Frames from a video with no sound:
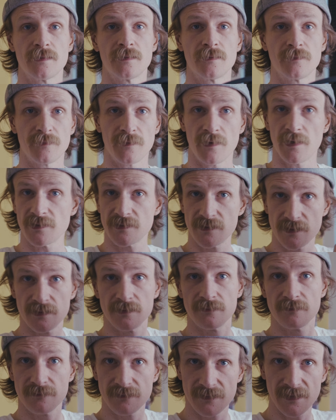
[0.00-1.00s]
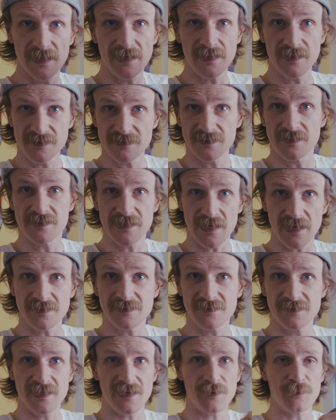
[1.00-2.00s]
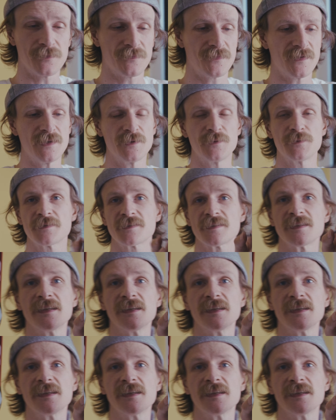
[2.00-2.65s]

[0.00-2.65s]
First thing is to test how it feels.